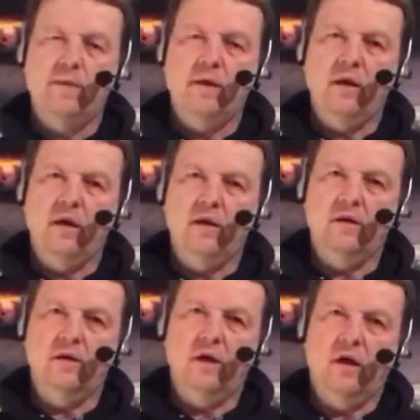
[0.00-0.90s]

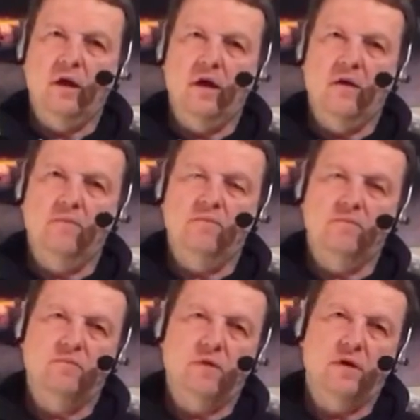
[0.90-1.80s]
and
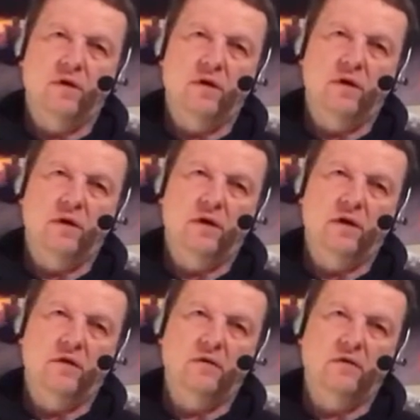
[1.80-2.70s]

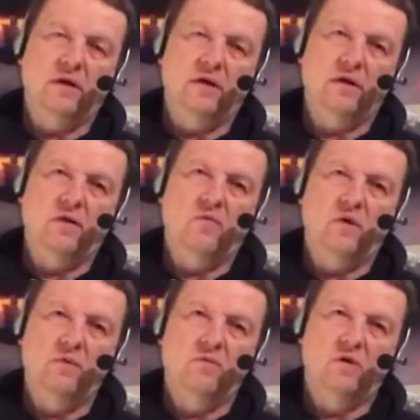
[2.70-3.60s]
I get
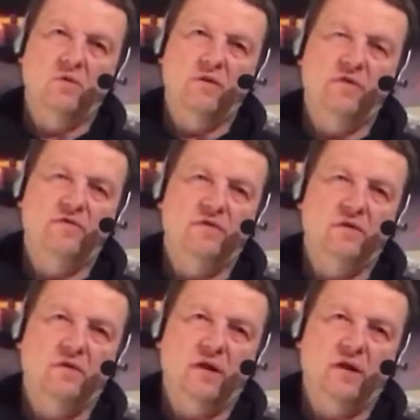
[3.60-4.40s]
one more refill.